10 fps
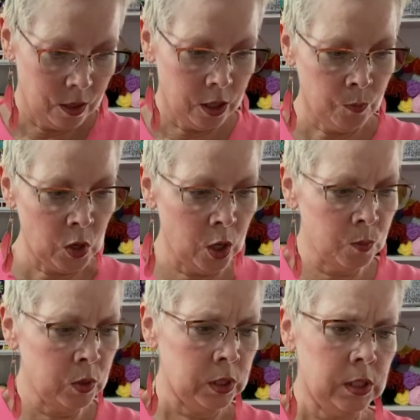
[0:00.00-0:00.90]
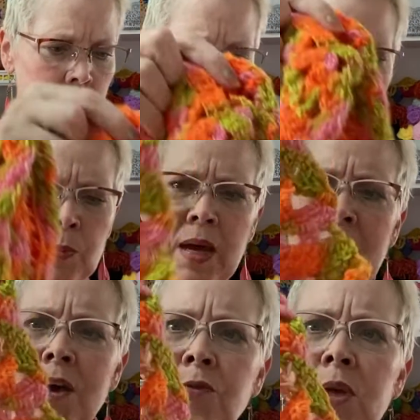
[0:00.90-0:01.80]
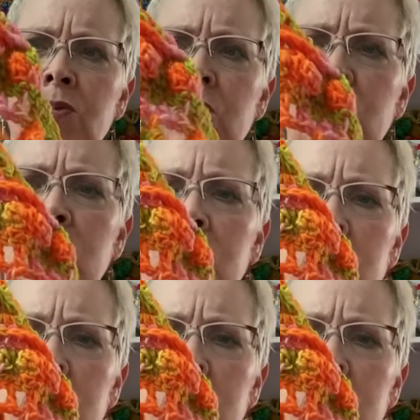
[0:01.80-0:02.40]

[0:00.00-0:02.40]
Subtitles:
I'm almost done. I'm about halfway through